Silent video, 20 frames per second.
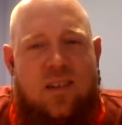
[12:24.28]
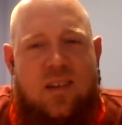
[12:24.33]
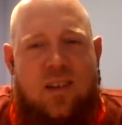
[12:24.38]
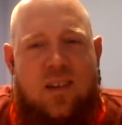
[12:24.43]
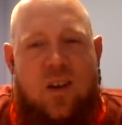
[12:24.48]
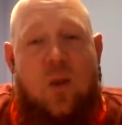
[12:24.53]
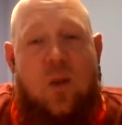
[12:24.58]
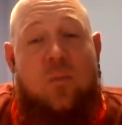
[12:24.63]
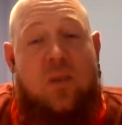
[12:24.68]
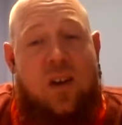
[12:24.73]

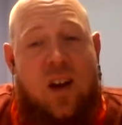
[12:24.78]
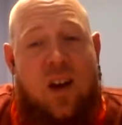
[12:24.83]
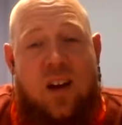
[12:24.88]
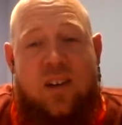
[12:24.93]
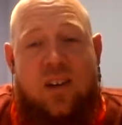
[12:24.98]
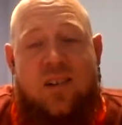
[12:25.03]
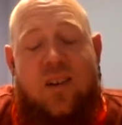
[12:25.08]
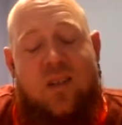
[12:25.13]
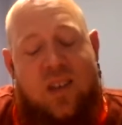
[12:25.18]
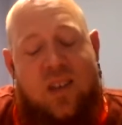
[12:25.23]
Oh,
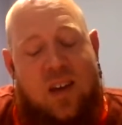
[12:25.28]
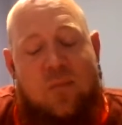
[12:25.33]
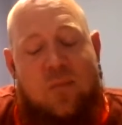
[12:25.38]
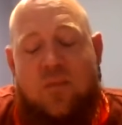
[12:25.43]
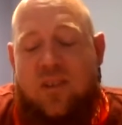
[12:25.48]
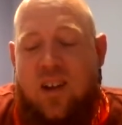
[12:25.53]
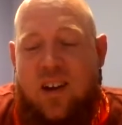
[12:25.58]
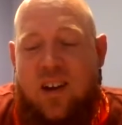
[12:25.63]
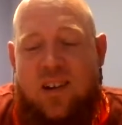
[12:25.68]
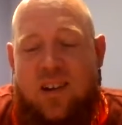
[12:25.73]
Marauder. Okay,
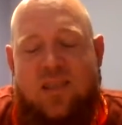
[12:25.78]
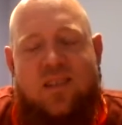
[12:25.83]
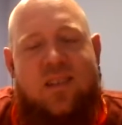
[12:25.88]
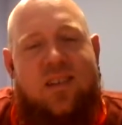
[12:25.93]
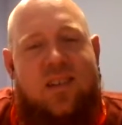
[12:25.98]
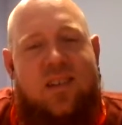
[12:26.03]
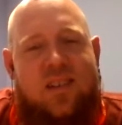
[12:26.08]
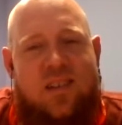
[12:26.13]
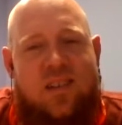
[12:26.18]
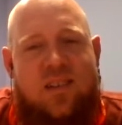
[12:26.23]
Marauder's
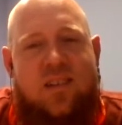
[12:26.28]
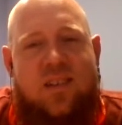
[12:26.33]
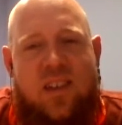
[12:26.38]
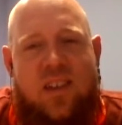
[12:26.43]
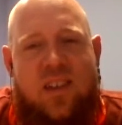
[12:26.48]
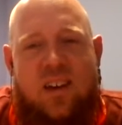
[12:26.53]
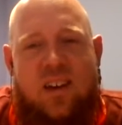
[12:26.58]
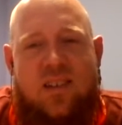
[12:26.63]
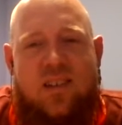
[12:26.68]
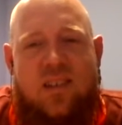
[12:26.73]
good too.
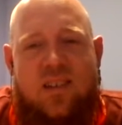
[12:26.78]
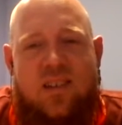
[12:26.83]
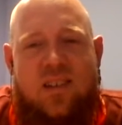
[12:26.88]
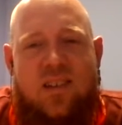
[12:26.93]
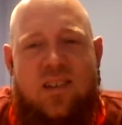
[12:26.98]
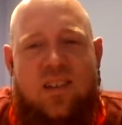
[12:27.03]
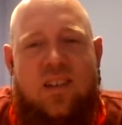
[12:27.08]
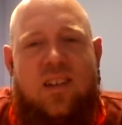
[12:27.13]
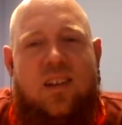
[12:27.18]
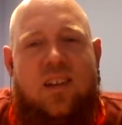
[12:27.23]
Yeah.
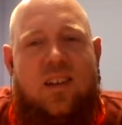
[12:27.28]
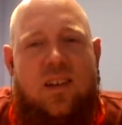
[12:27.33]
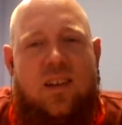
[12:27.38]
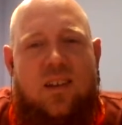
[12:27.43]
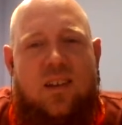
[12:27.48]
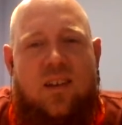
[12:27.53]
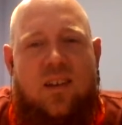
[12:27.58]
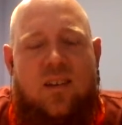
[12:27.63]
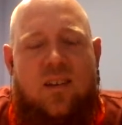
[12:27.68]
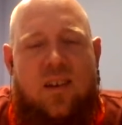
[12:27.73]

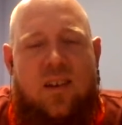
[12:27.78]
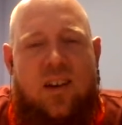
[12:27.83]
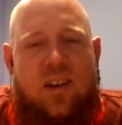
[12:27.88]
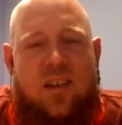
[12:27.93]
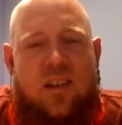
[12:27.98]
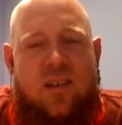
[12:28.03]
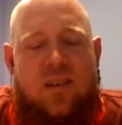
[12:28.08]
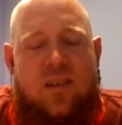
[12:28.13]
All right.